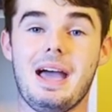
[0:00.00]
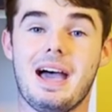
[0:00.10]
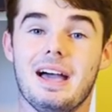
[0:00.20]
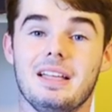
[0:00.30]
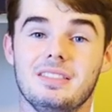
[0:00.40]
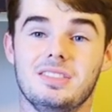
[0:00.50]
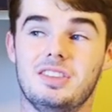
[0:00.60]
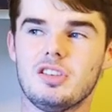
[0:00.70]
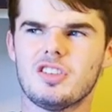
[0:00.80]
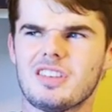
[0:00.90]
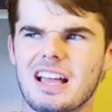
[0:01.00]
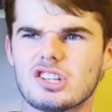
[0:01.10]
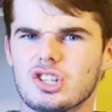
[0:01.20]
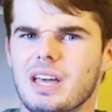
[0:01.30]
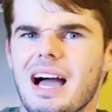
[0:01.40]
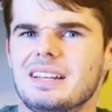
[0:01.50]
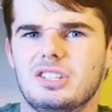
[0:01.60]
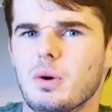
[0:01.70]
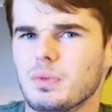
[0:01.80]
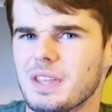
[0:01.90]
And this is actually, I
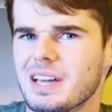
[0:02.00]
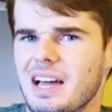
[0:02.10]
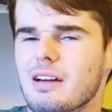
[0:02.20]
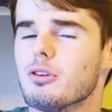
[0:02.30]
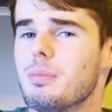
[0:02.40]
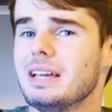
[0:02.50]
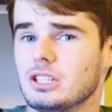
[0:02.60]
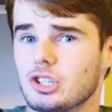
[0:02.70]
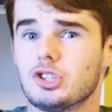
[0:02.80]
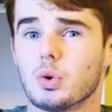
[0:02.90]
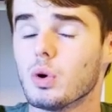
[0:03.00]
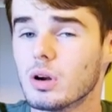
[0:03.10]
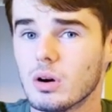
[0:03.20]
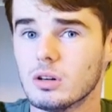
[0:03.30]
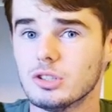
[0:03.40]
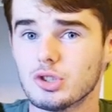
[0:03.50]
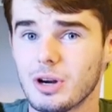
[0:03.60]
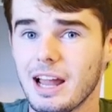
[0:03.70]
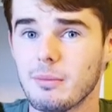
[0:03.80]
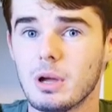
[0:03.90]
don't think I ever made a short on
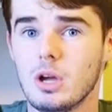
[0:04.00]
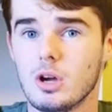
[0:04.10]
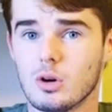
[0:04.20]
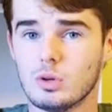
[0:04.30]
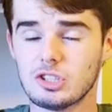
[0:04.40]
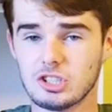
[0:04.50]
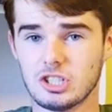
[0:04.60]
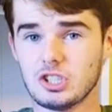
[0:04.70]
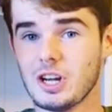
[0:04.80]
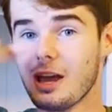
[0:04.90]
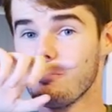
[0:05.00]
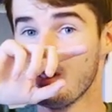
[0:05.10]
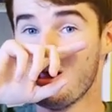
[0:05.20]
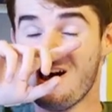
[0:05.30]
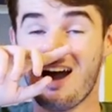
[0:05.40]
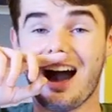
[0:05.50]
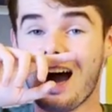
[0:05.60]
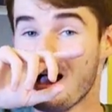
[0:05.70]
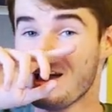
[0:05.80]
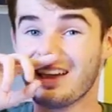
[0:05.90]
Trap, which is a shame.
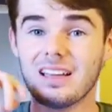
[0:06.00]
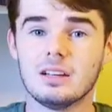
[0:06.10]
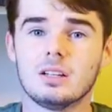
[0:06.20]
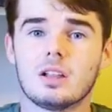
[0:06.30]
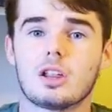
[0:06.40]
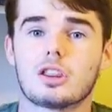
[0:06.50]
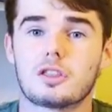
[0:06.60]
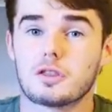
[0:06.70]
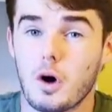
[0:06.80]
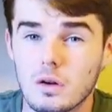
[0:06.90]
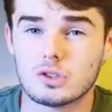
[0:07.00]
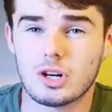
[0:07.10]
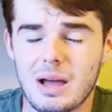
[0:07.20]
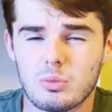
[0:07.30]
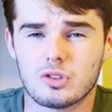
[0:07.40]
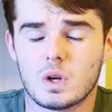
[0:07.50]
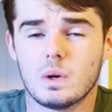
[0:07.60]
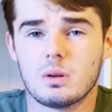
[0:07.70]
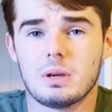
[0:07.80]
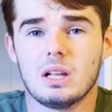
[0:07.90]
I thought Trap was
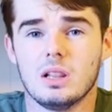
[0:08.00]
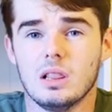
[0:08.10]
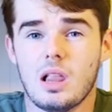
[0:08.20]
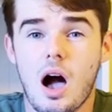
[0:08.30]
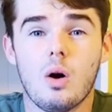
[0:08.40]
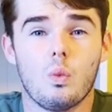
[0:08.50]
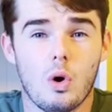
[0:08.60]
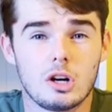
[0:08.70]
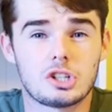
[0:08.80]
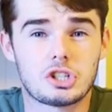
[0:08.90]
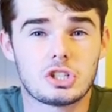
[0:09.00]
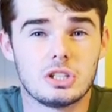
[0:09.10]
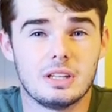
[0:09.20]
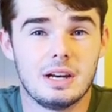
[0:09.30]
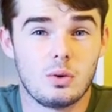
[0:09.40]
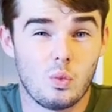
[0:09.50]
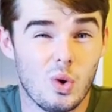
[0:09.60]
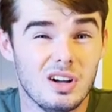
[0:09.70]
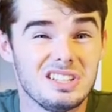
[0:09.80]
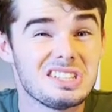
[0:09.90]
going to be a lot worse than it
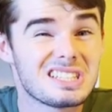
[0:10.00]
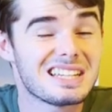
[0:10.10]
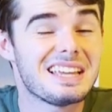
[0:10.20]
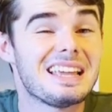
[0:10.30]
was.